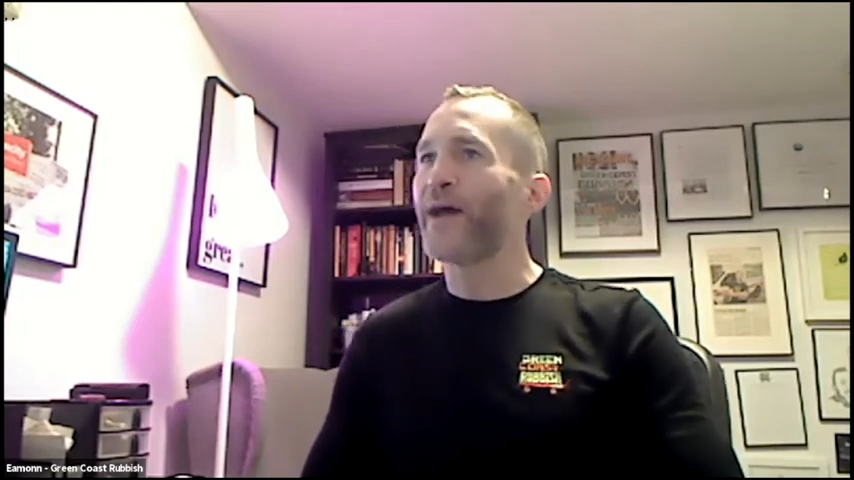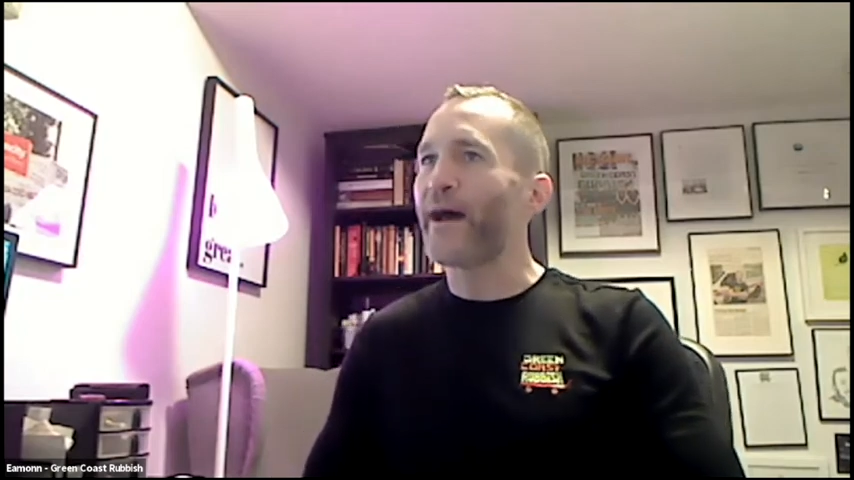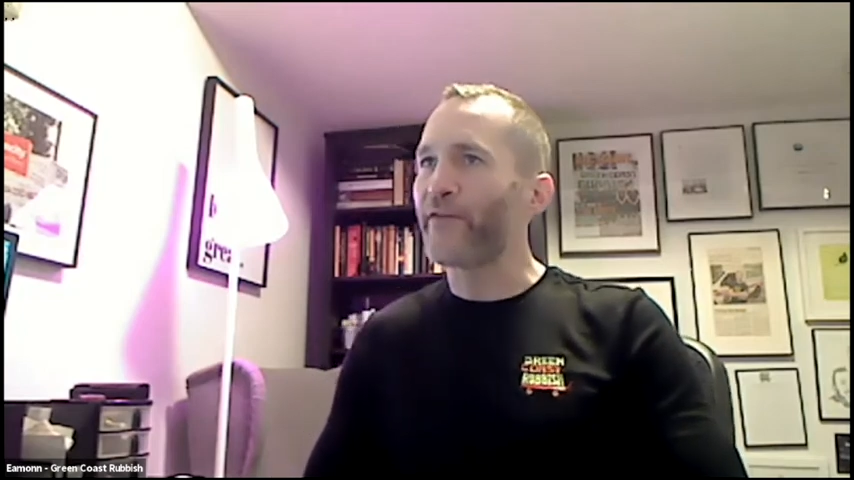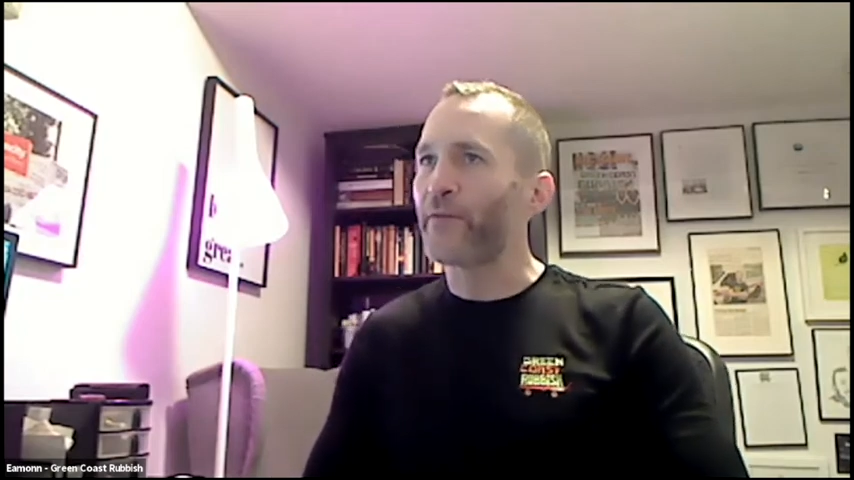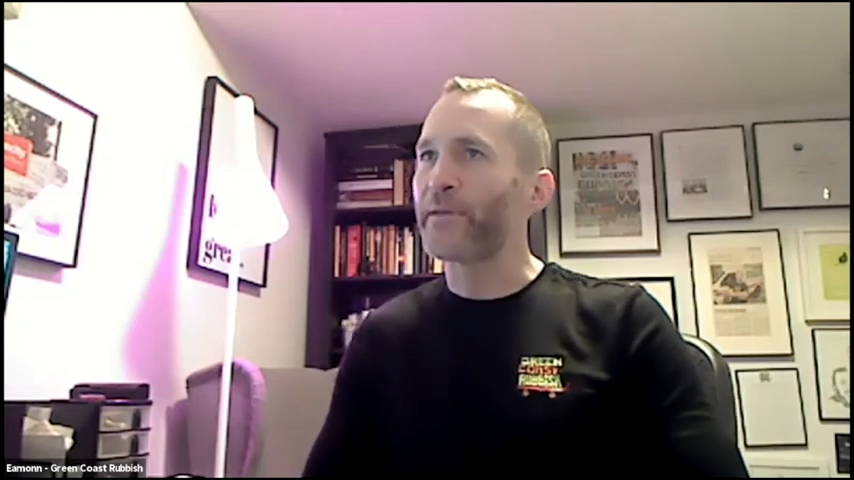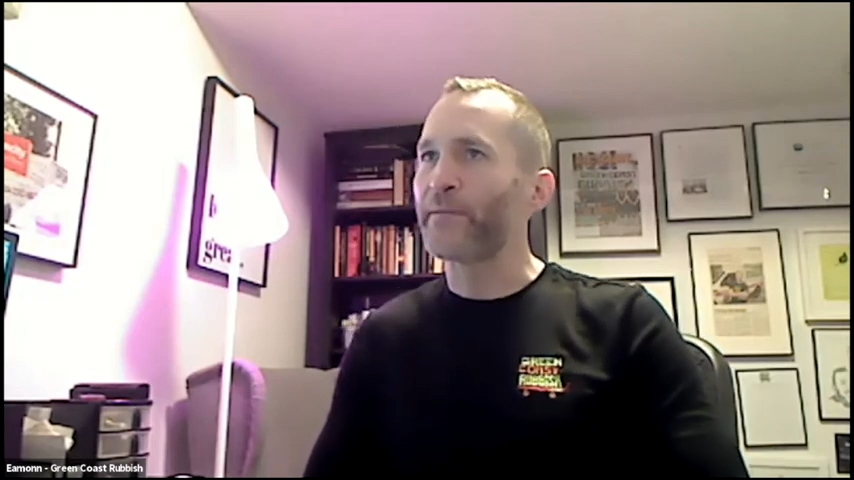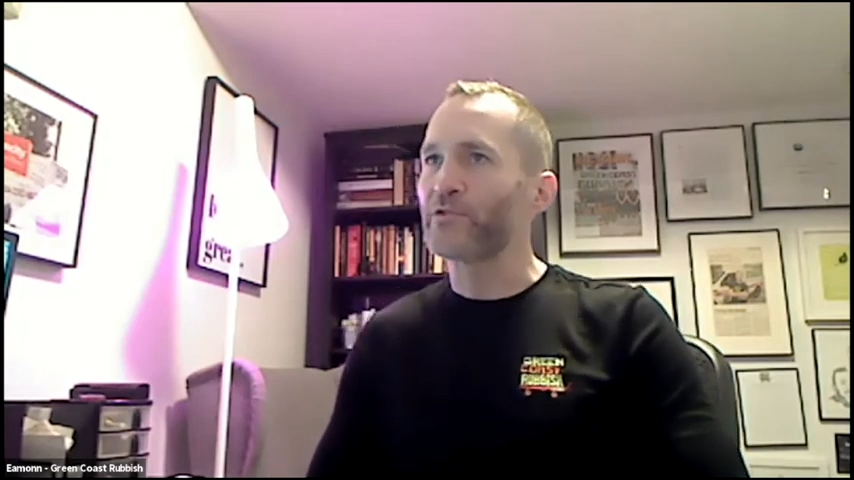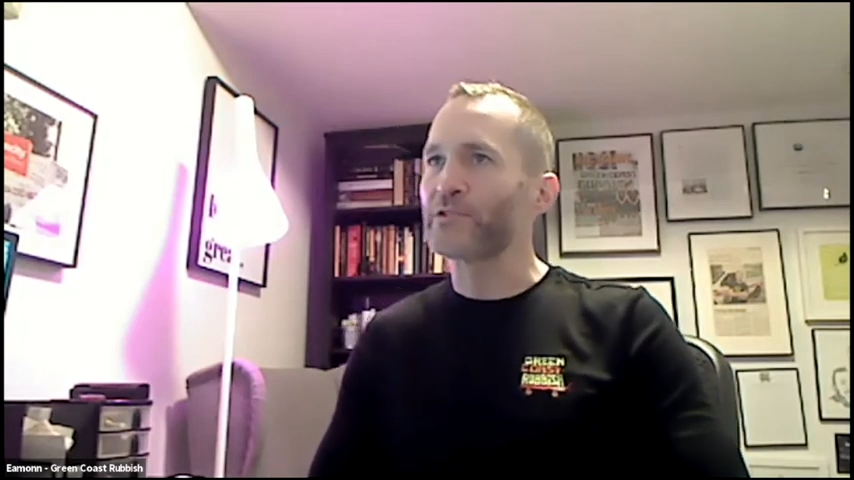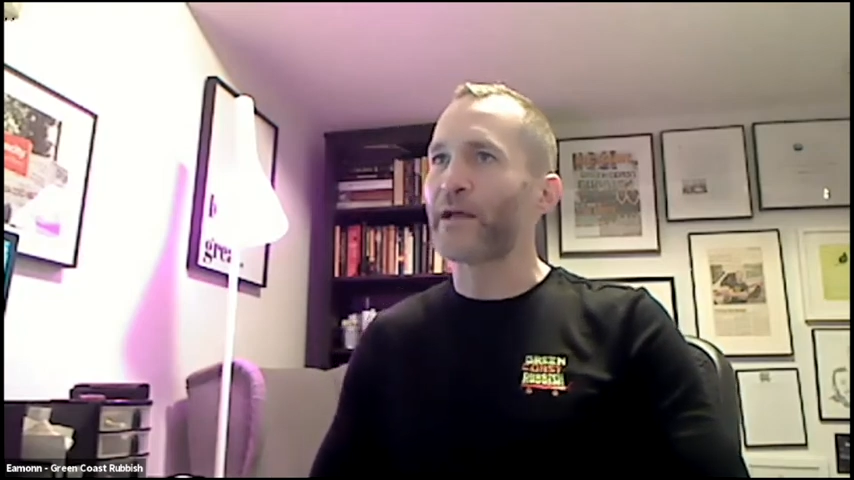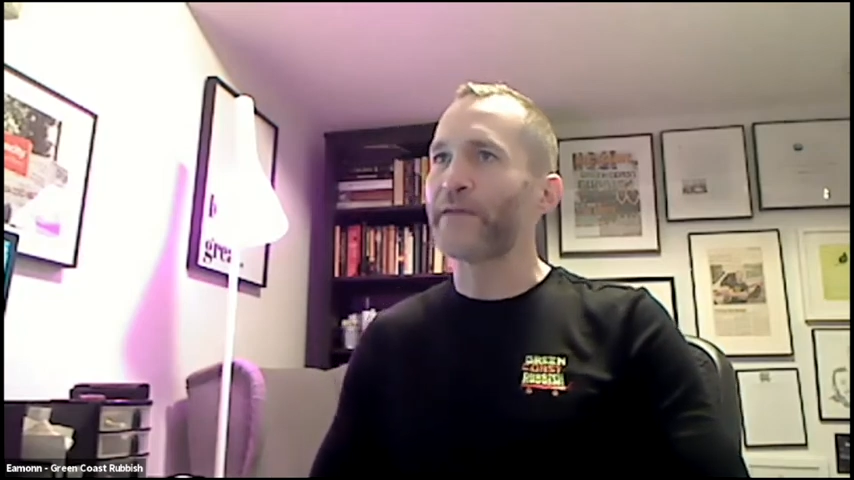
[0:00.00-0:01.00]
have on
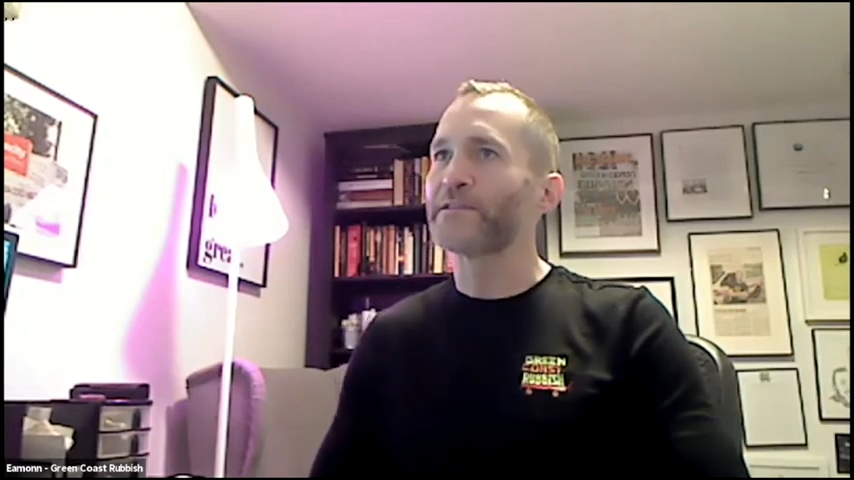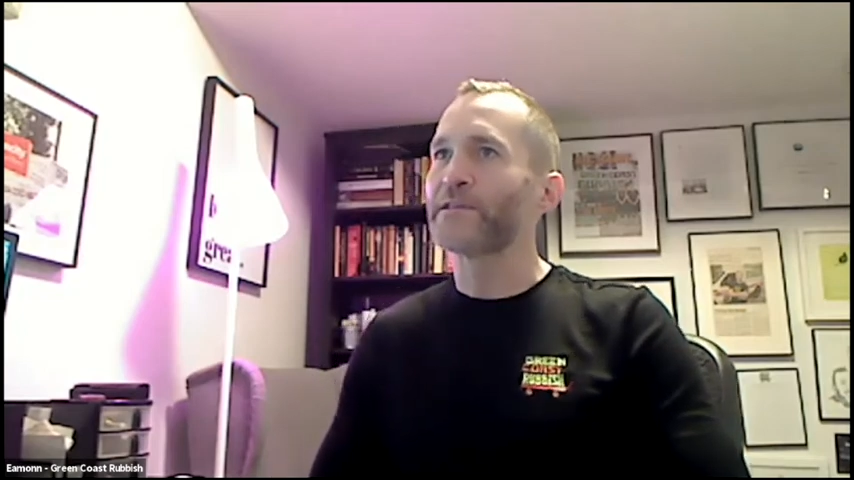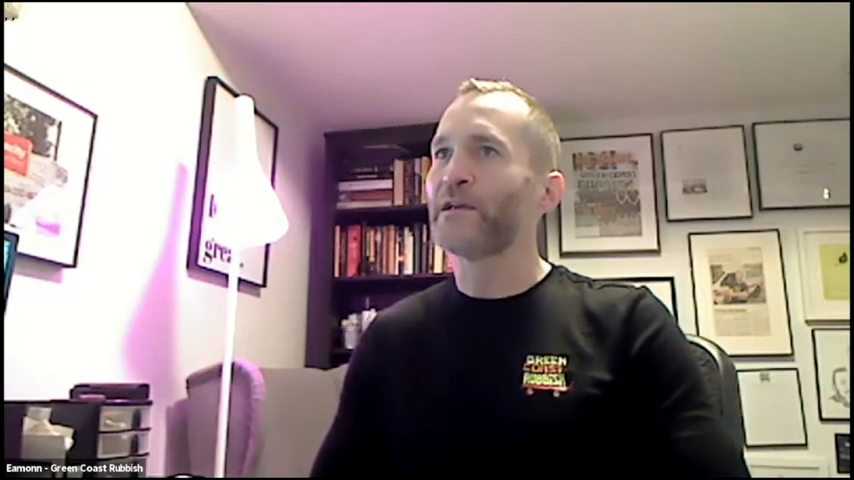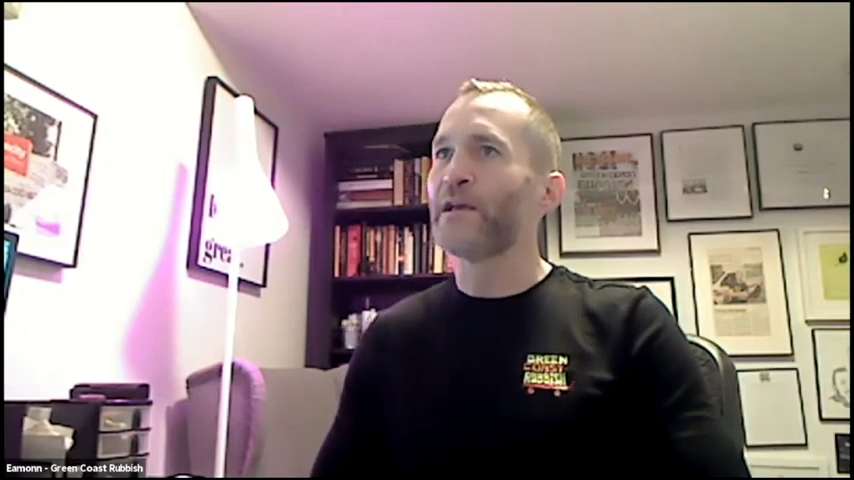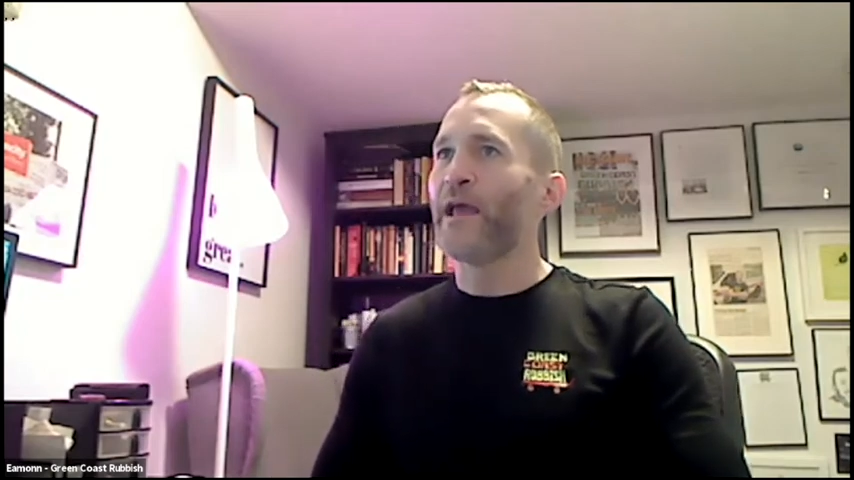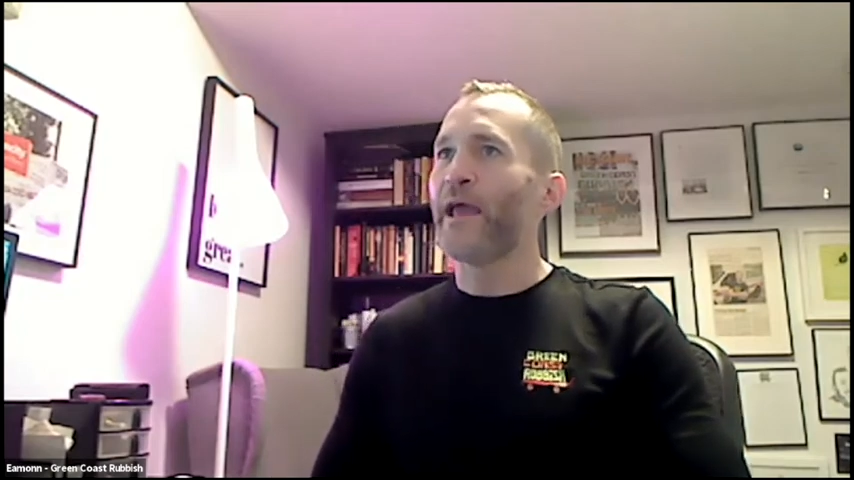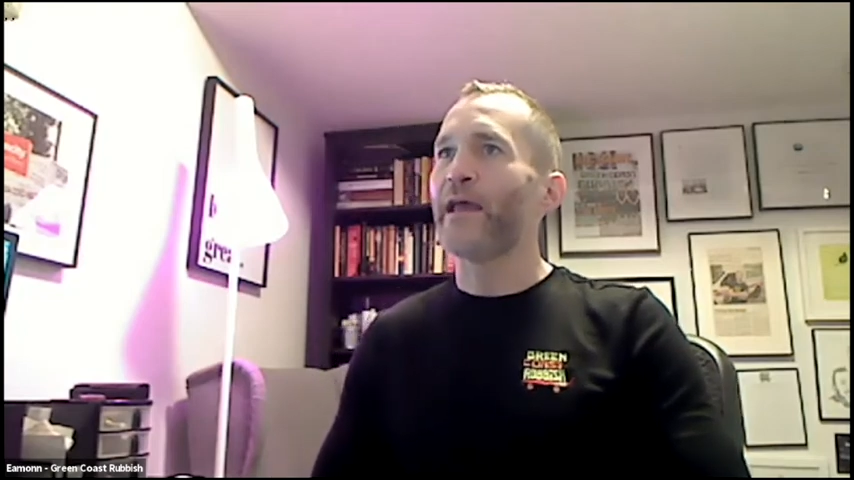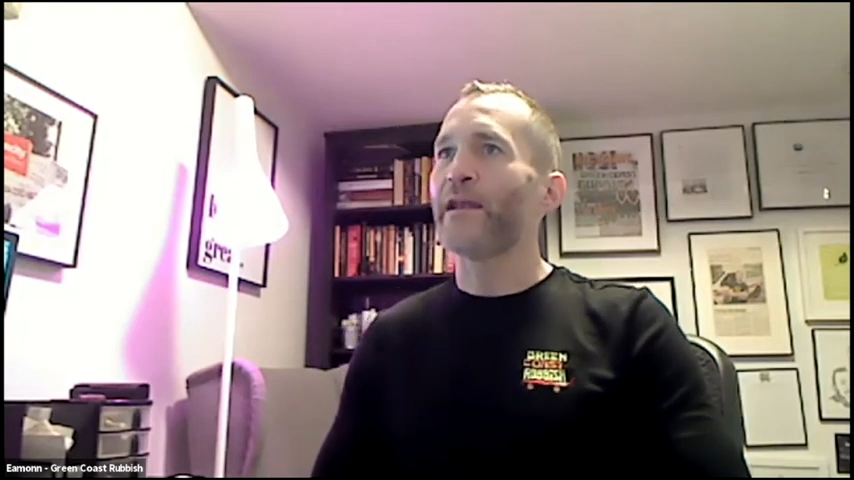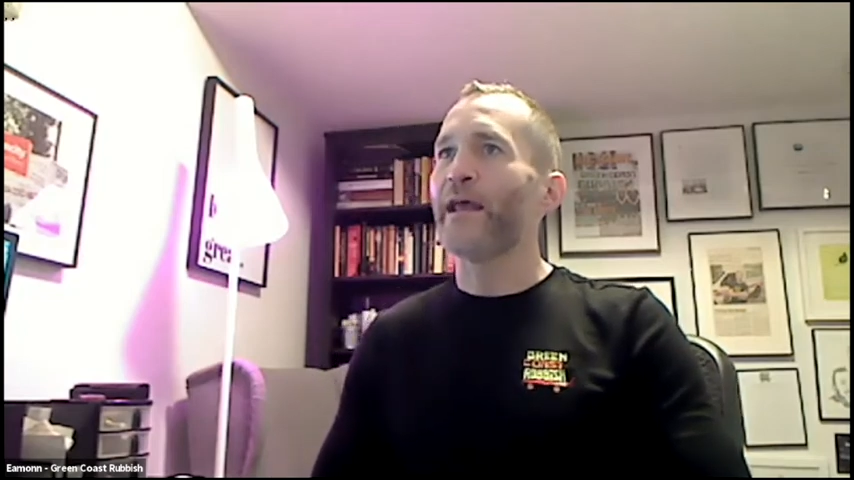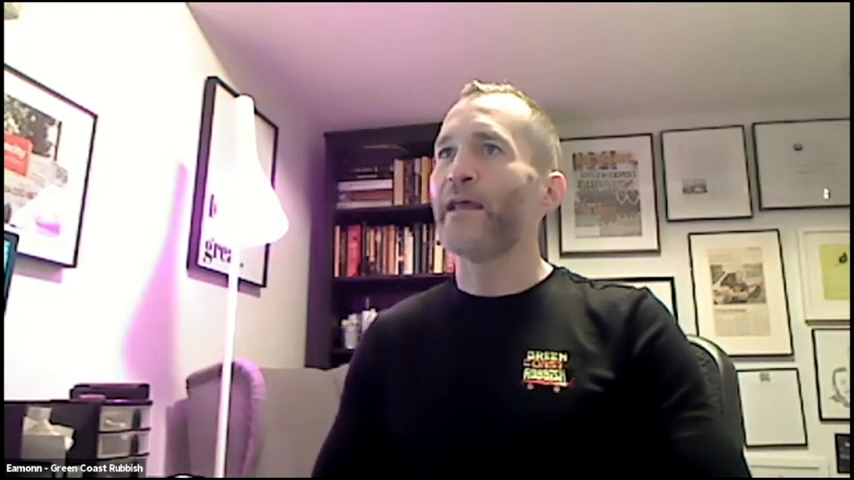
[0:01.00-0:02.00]
people's lives, and